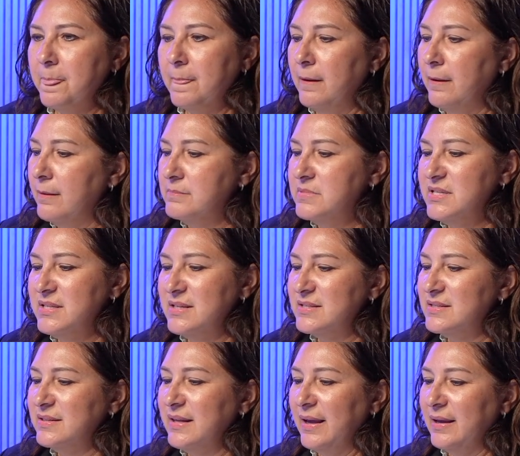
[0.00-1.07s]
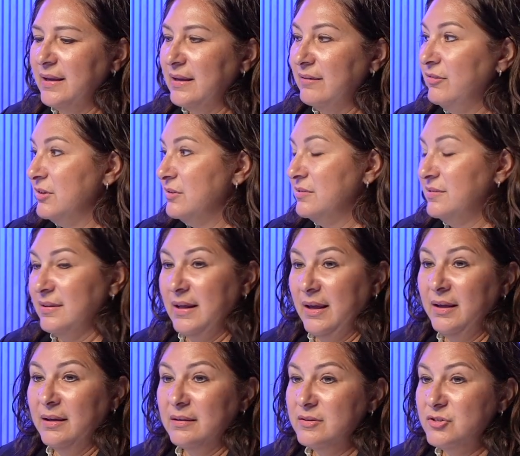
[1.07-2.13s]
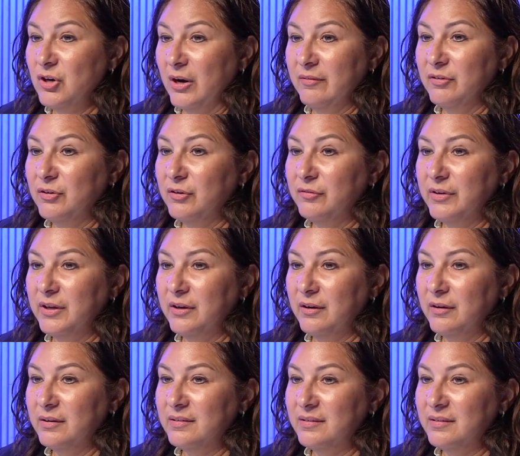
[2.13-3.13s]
to this day, even today, driving over here and